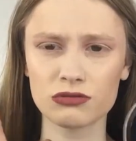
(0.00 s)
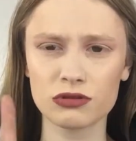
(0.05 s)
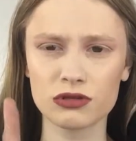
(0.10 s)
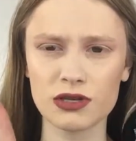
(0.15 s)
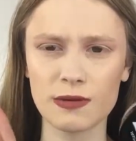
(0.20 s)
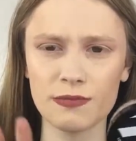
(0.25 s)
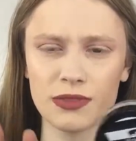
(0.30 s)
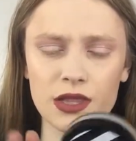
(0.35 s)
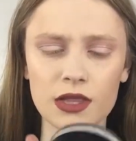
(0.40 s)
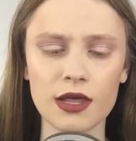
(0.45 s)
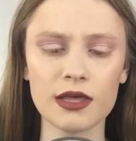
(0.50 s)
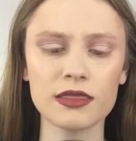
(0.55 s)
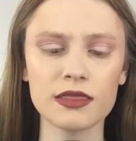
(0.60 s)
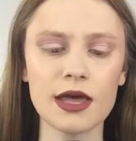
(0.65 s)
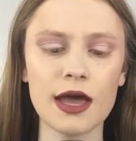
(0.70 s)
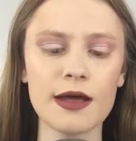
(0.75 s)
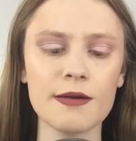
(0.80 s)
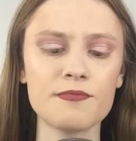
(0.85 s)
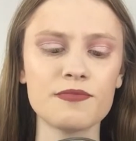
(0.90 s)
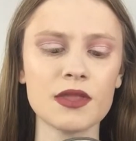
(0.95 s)
something like
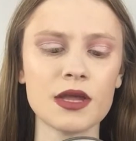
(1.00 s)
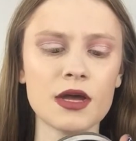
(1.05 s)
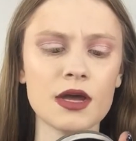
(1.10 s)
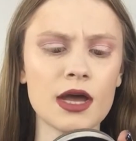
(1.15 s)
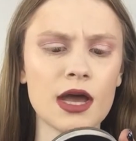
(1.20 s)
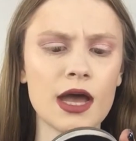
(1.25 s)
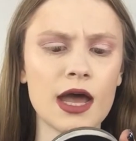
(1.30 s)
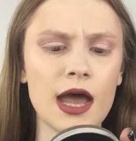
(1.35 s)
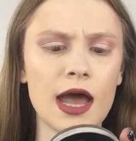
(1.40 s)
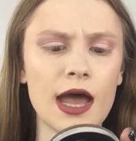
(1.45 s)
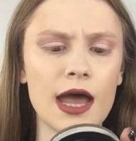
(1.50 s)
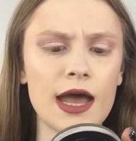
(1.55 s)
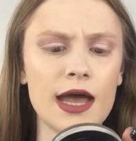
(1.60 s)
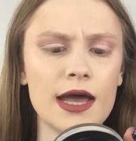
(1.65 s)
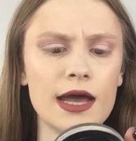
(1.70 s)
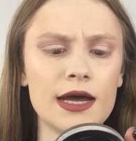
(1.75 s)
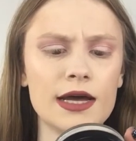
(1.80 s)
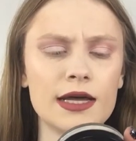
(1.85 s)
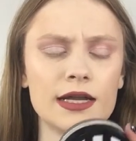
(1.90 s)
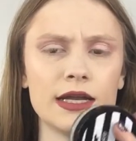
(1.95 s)
that.
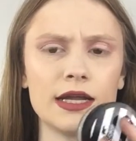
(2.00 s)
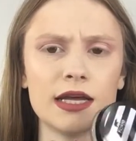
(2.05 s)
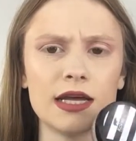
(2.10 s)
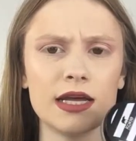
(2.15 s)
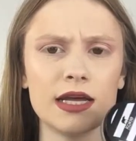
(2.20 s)
And